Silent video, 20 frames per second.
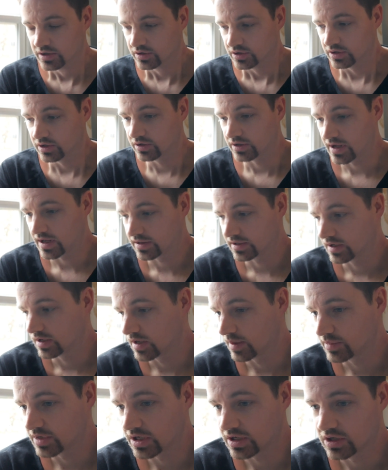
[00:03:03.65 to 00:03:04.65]
You'd have to
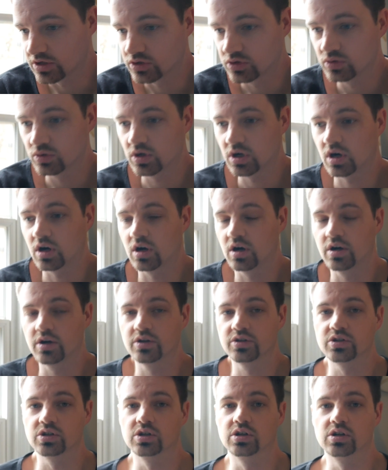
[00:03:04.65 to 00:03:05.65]
end up taking 2
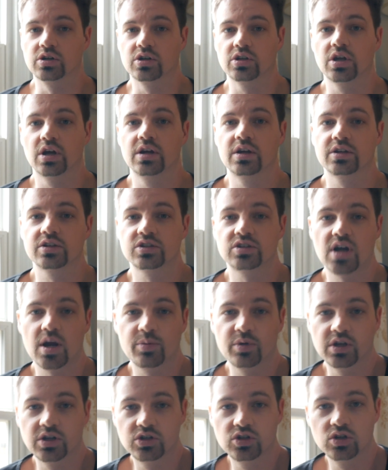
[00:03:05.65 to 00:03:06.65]
cars or
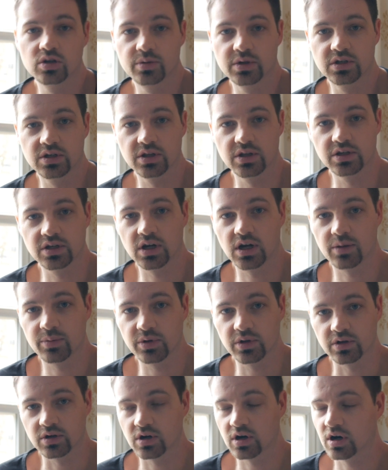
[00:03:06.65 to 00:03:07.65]
strapping a tuba to the top
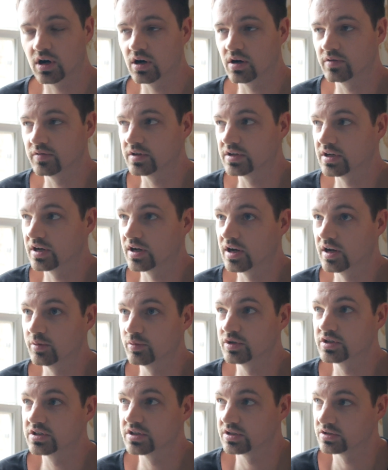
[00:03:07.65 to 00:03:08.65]
of the car every time,
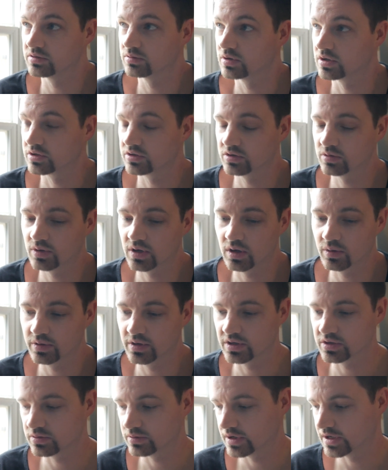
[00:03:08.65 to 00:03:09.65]
which doesn't work so well when
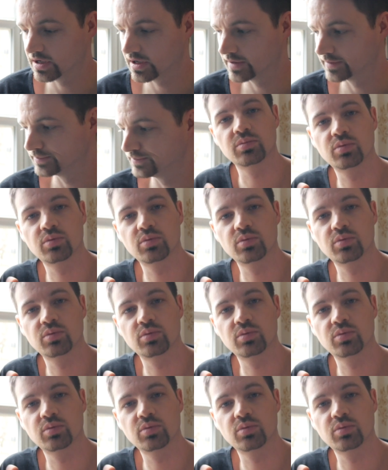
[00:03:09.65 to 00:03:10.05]
it's raining.